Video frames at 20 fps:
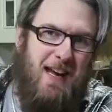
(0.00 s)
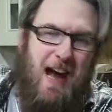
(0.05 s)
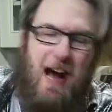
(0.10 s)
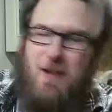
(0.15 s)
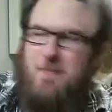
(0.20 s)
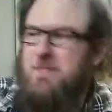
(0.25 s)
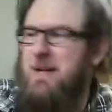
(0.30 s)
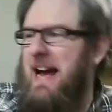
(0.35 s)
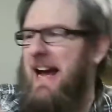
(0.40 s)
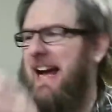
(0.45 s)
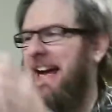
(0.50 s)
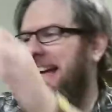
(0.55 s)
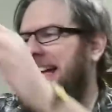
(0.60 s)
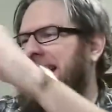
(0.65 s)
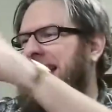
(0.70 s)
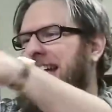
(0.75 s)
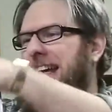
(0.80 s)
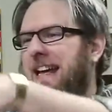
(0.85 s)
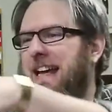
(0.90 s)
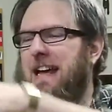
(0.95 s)
got back
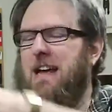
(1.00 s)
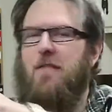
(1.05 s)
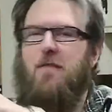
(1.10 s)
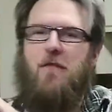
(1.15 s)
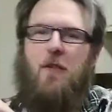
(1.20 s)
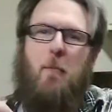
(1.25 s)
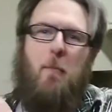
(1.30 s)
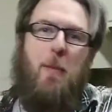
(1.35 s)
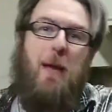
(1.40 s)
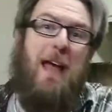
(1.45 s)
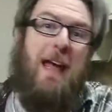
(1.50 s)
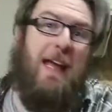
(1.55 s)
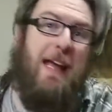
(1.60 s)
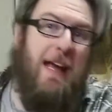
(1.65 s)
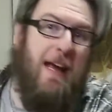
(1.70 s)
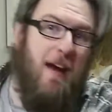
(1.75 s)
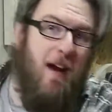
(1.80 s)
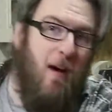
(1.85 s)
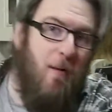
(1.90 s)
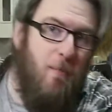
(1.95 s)
from
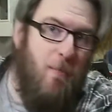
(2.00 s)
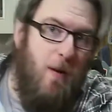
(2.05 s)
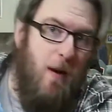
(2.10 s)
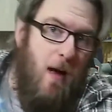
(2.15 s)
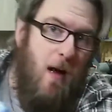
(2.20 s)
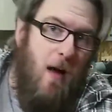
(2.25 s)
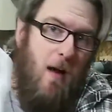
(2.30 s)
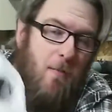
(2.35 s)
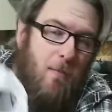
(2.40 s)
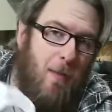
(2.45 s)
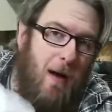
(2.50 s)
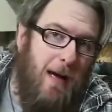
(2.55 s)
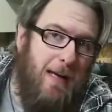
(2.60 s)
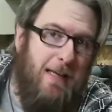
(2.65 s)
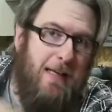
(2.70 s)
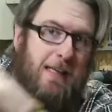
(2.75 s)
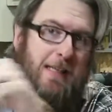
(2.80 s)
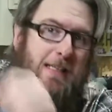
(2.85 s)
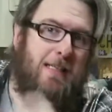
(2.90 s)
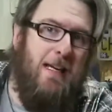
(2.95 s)
picking up my
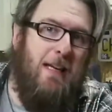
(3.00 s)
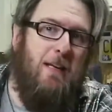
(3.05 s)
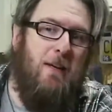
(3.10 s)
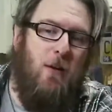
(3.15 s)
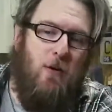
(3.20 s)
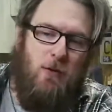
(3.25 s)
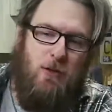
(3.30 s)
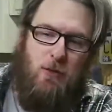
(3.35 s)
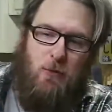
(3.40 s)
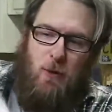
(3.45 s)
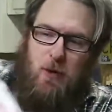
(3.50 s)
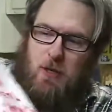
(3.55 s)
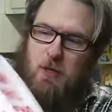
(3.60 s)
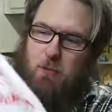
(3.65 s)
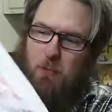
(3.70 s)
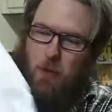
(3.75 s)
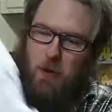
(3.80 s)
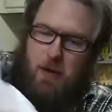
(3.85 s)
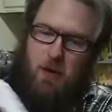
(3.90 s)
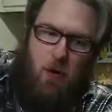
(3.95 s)
Nintendo
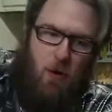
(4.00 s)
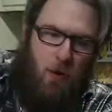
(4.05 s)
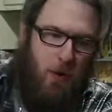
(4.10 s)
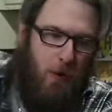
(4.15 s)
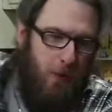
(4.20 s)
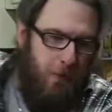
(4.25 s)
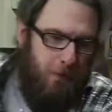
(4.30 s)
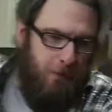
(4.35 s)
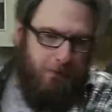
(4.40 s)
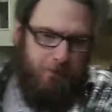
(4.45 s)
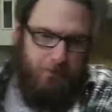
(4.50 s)
Switch pre-order.